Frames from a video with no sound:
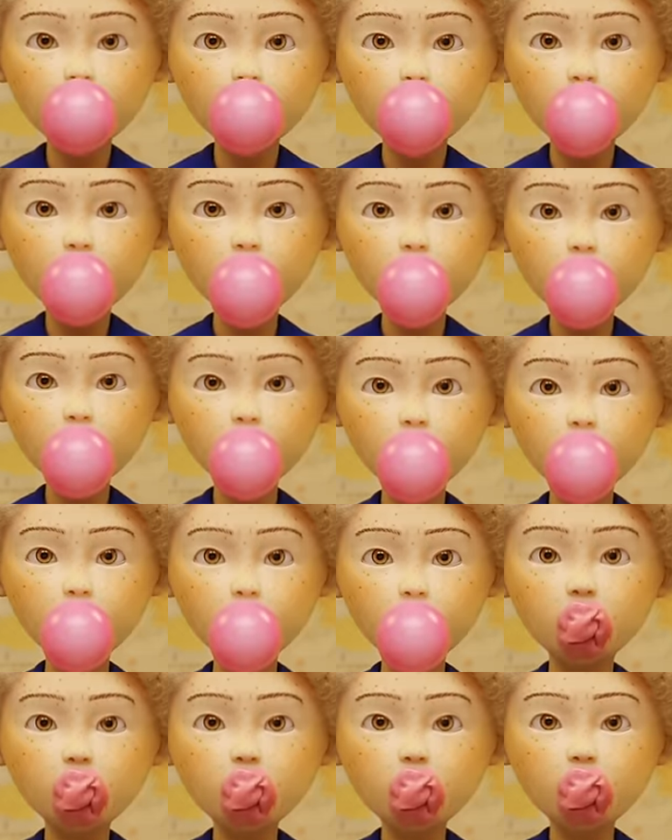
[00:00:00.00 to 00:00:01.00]
and these
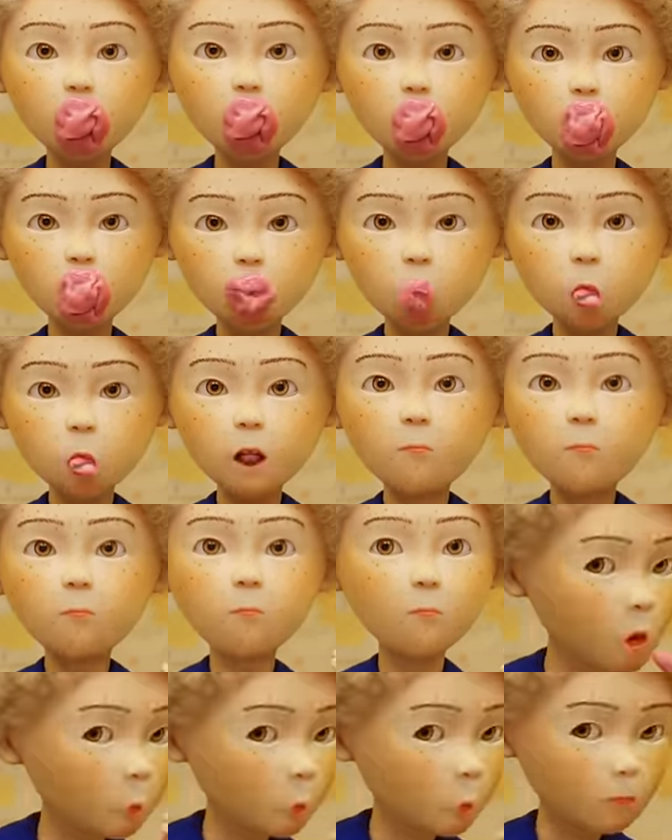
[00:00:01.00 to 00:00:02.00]
examples help express
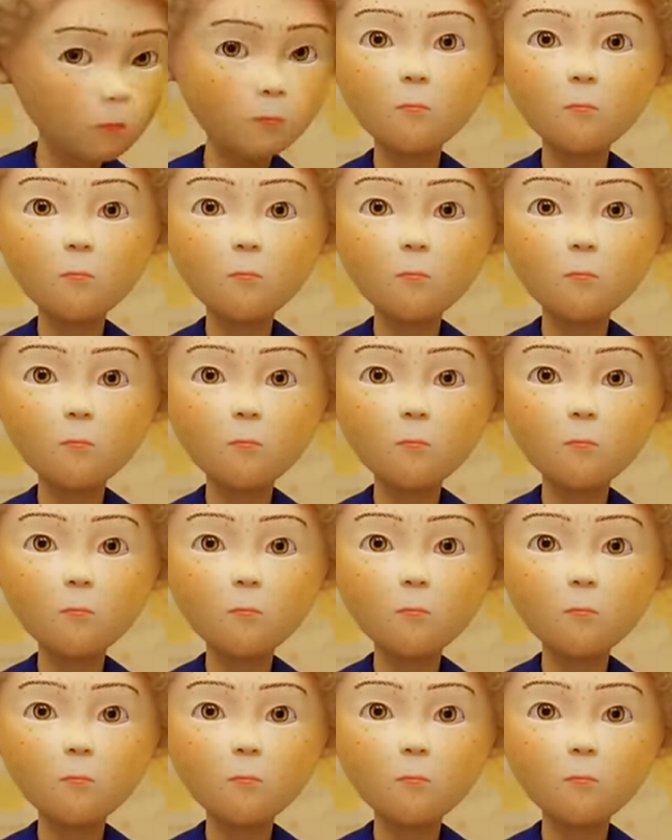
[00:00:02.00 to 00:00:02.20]
that.